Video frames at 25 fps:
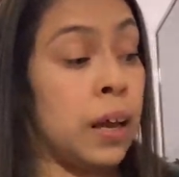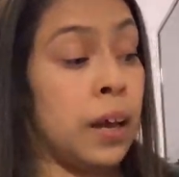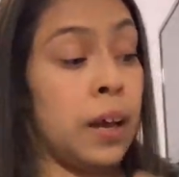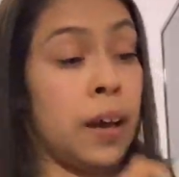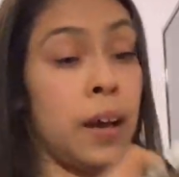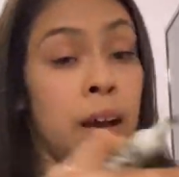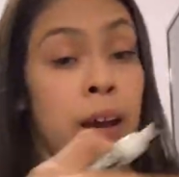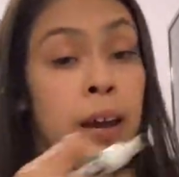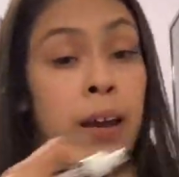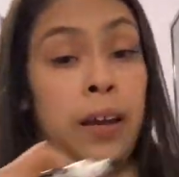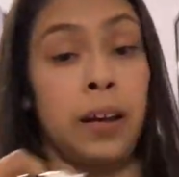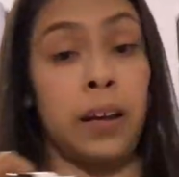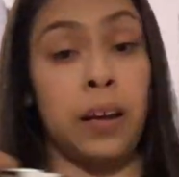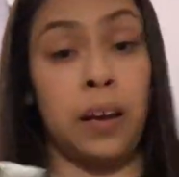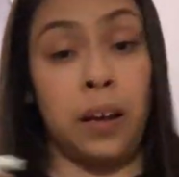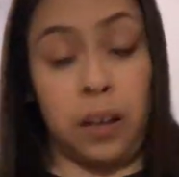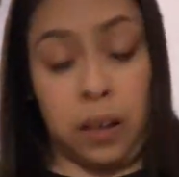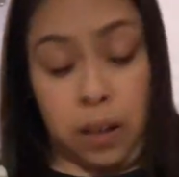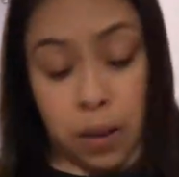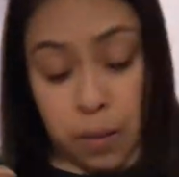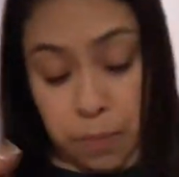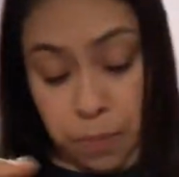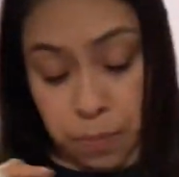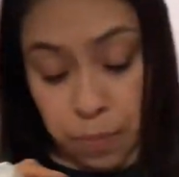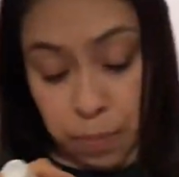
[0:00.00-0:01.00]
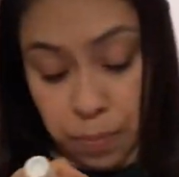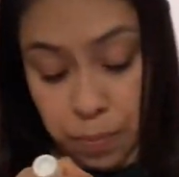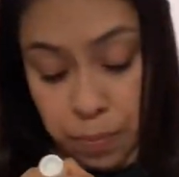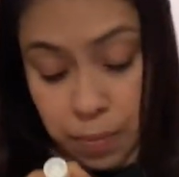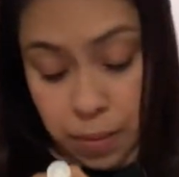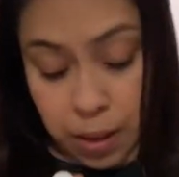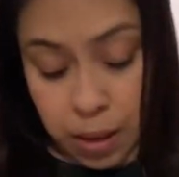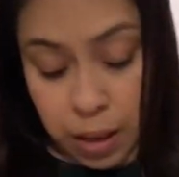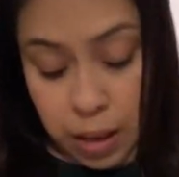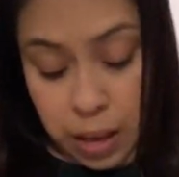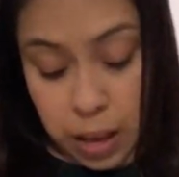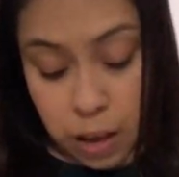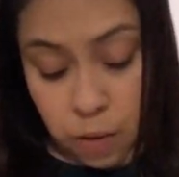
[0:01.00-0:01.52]
And
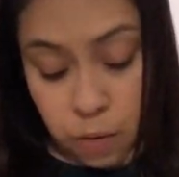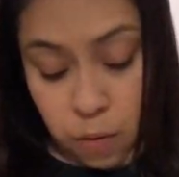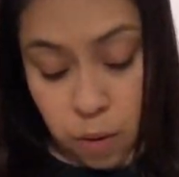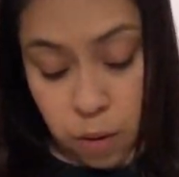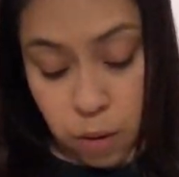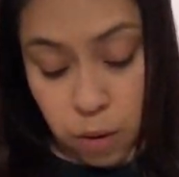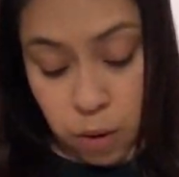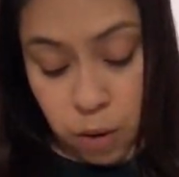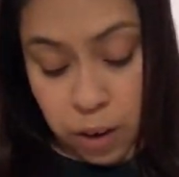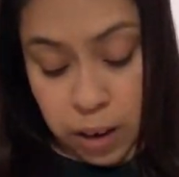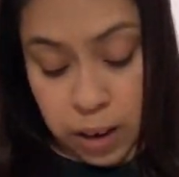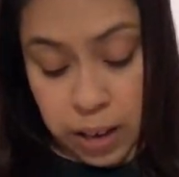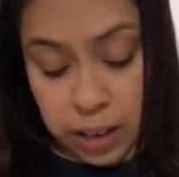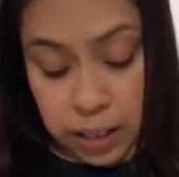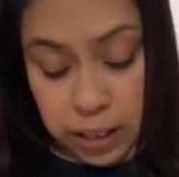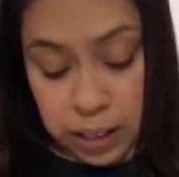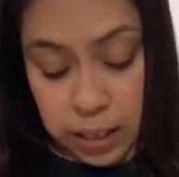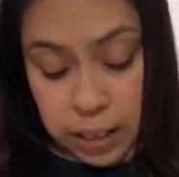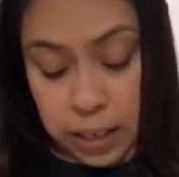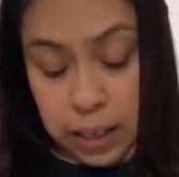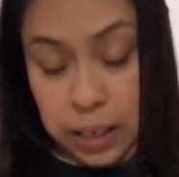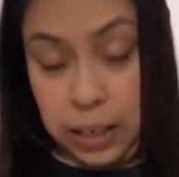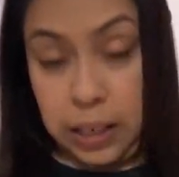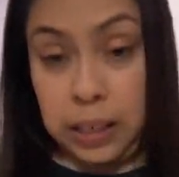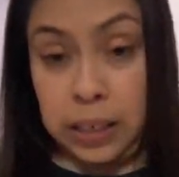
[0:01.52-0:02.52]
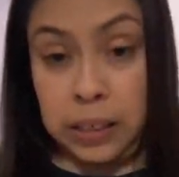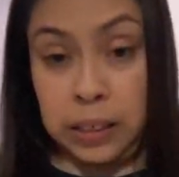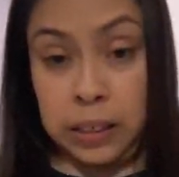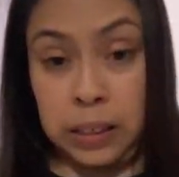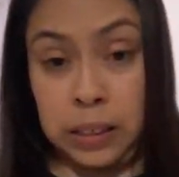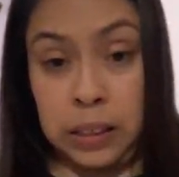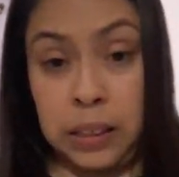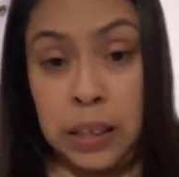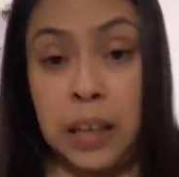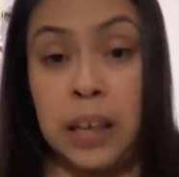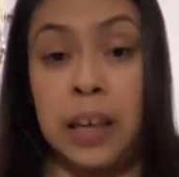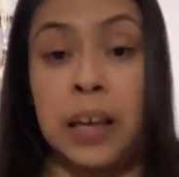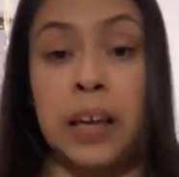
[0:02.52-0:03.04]
I would go like this
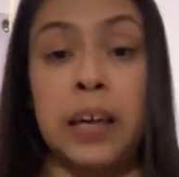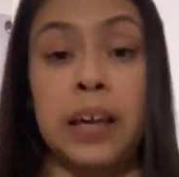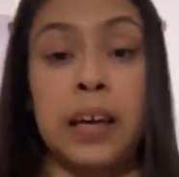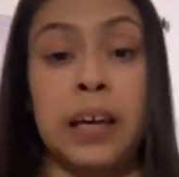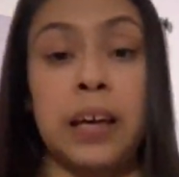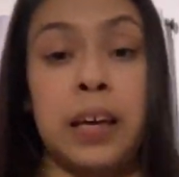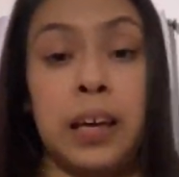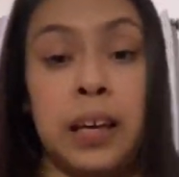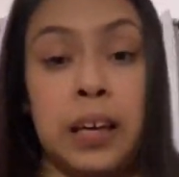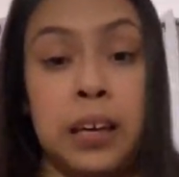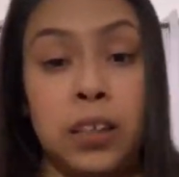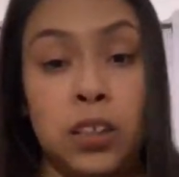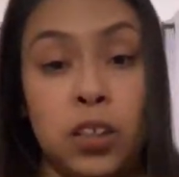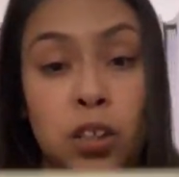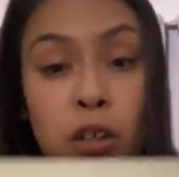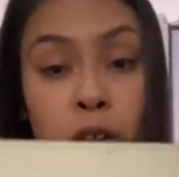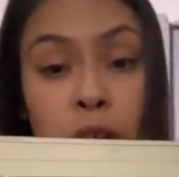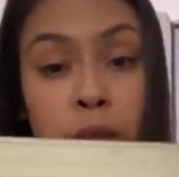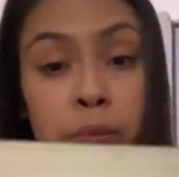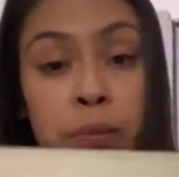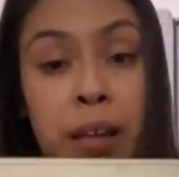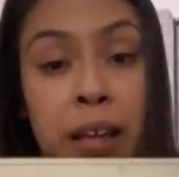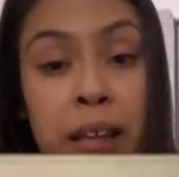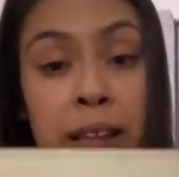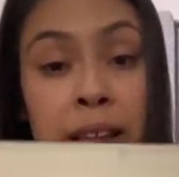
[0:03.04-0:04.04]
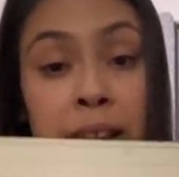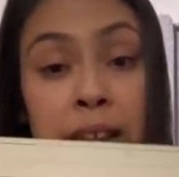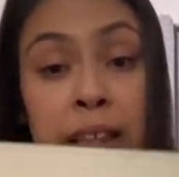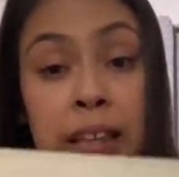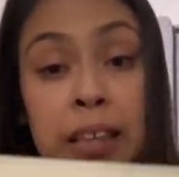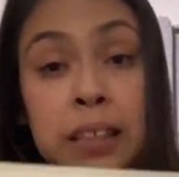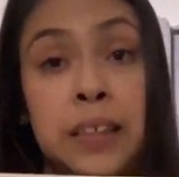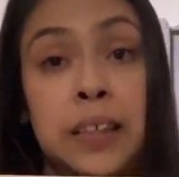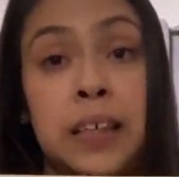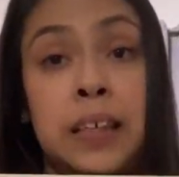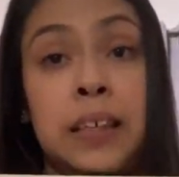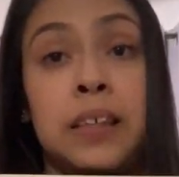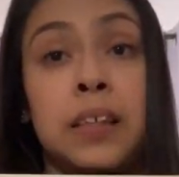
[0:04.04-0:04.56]
and show them that
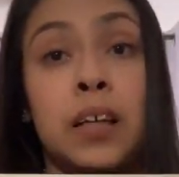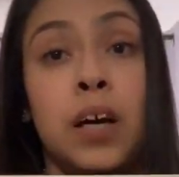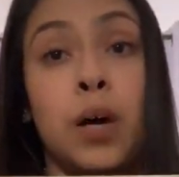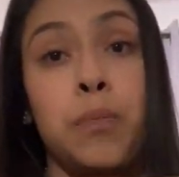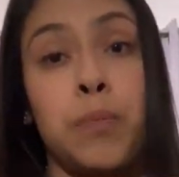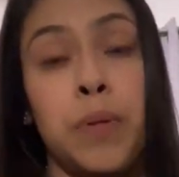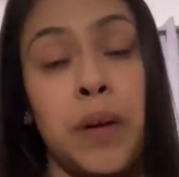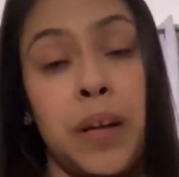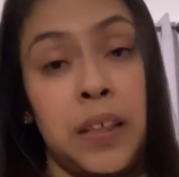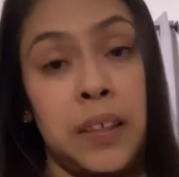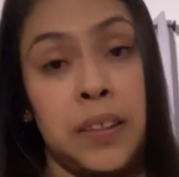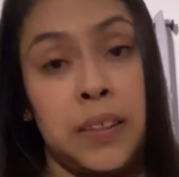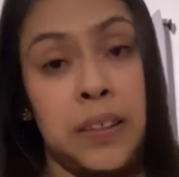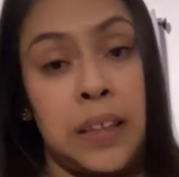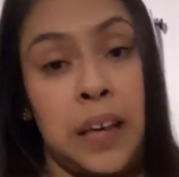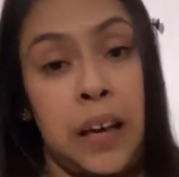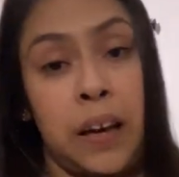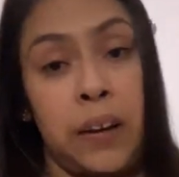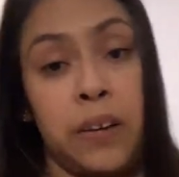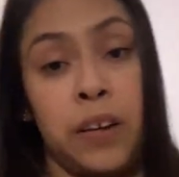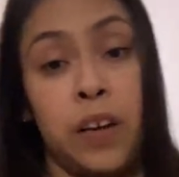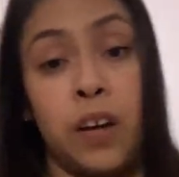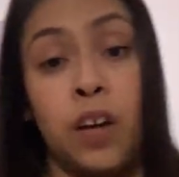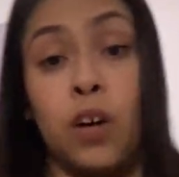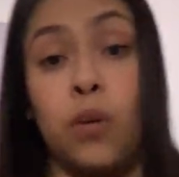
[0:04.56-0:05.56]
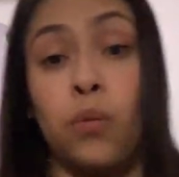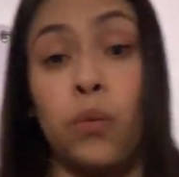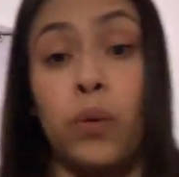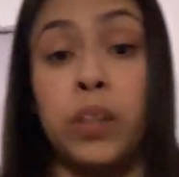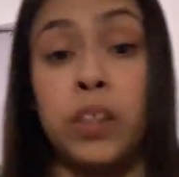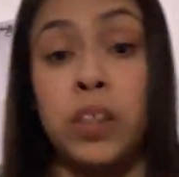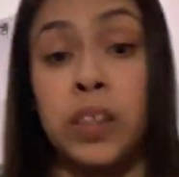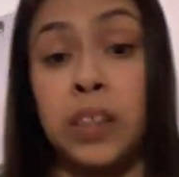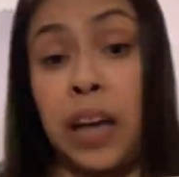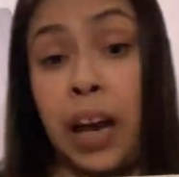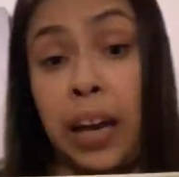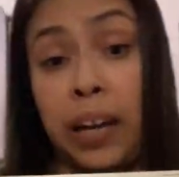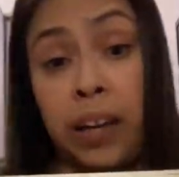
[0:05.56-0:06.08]
this is a plus sign,
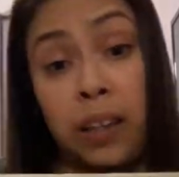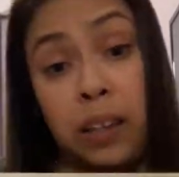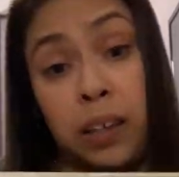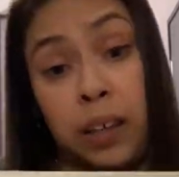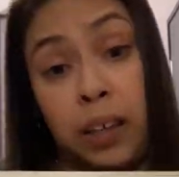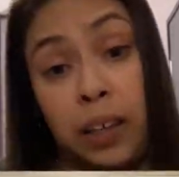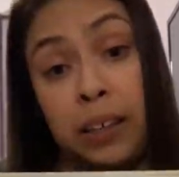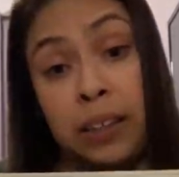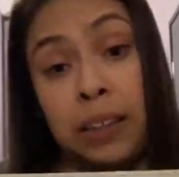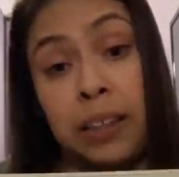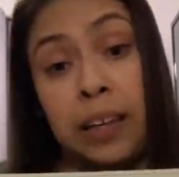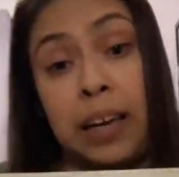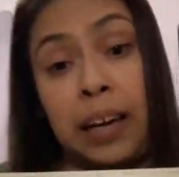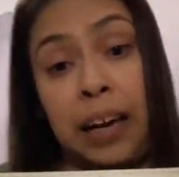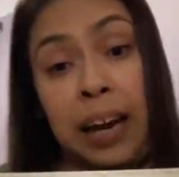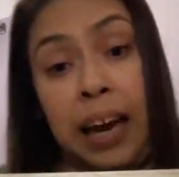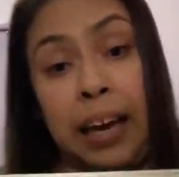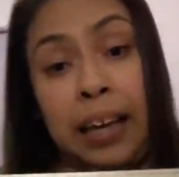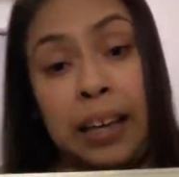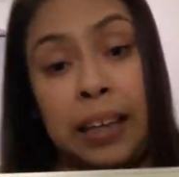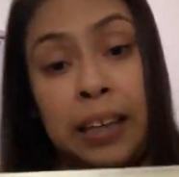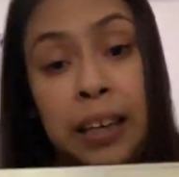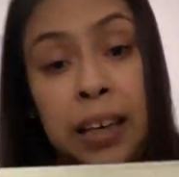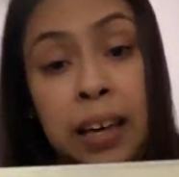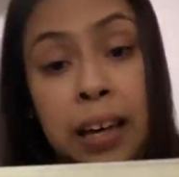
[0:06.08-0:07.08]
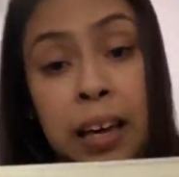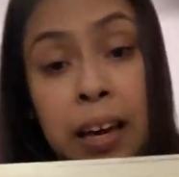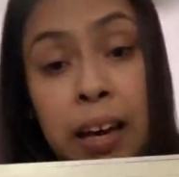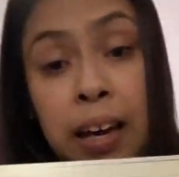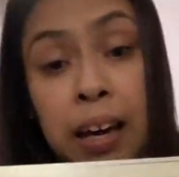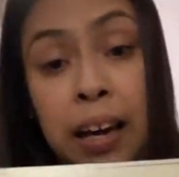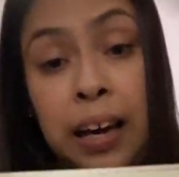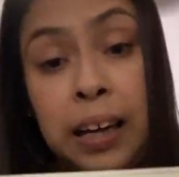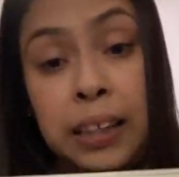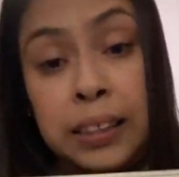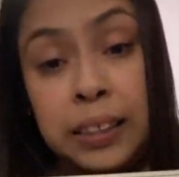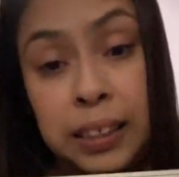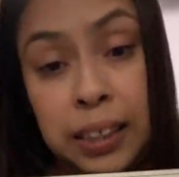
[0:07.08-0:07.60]
which kind of looks like
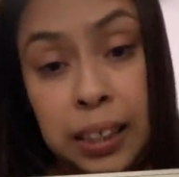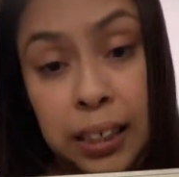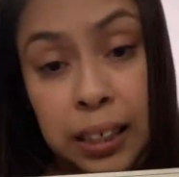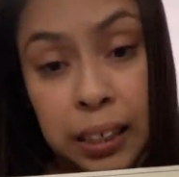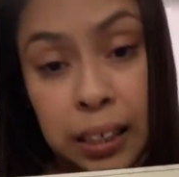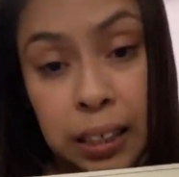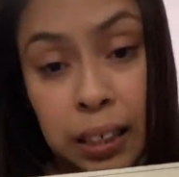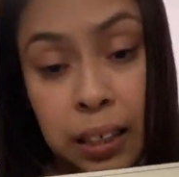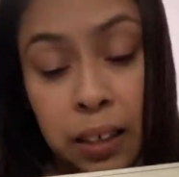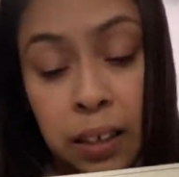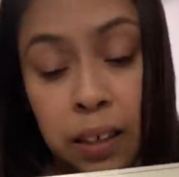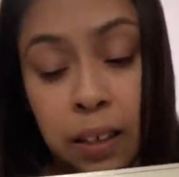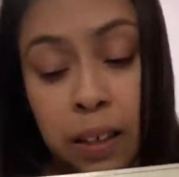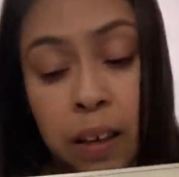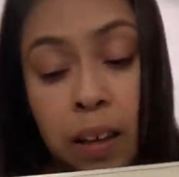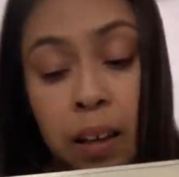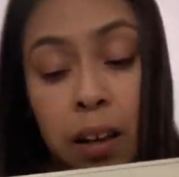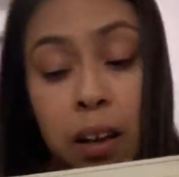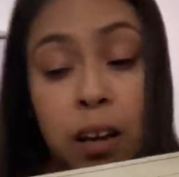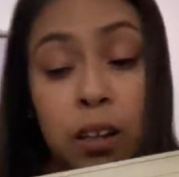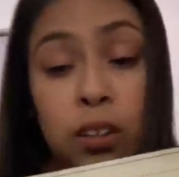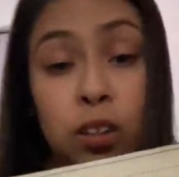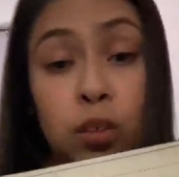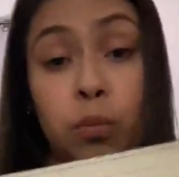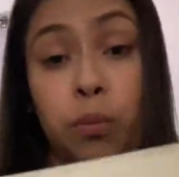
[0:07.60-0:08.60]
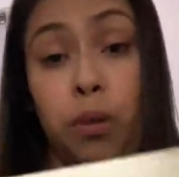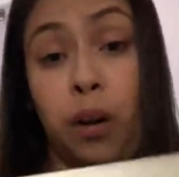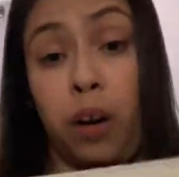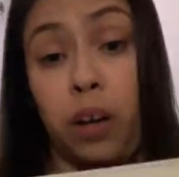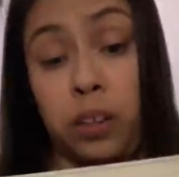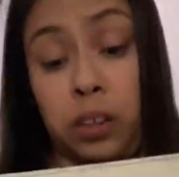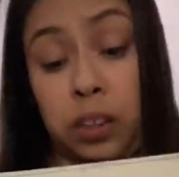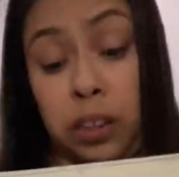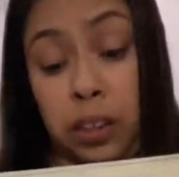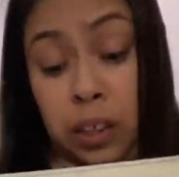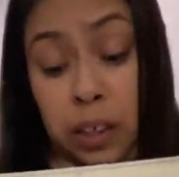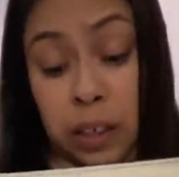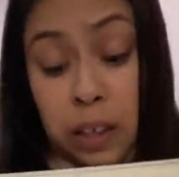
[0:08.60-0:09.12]
a T, a
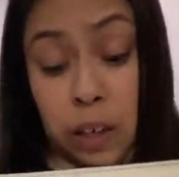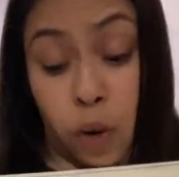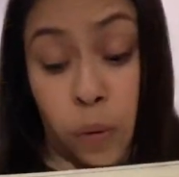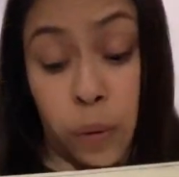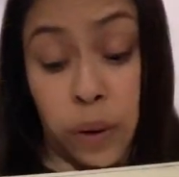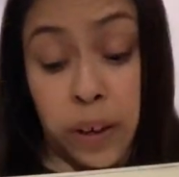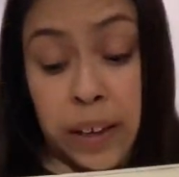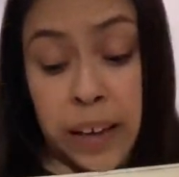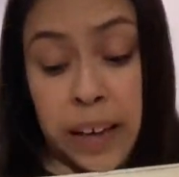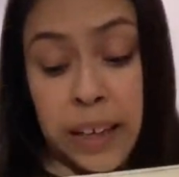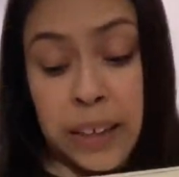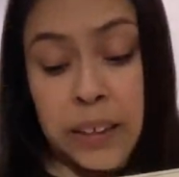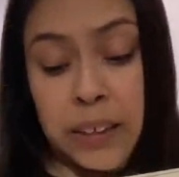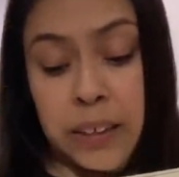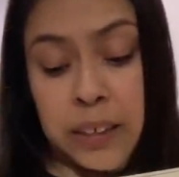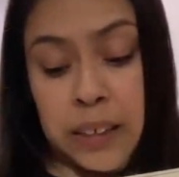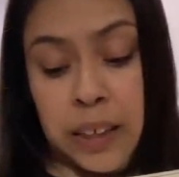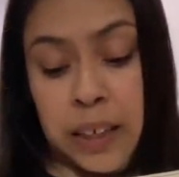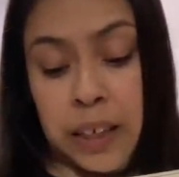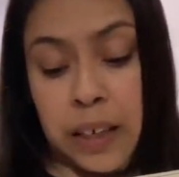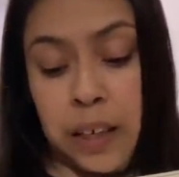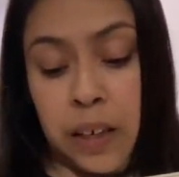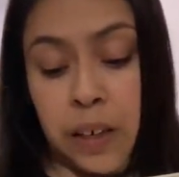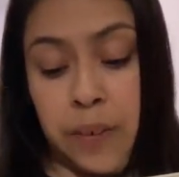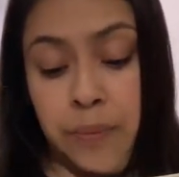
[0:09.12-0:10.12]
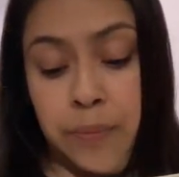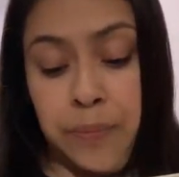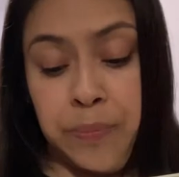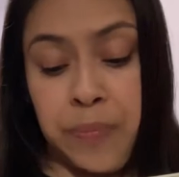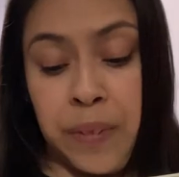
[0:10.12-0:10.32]
lowercase t.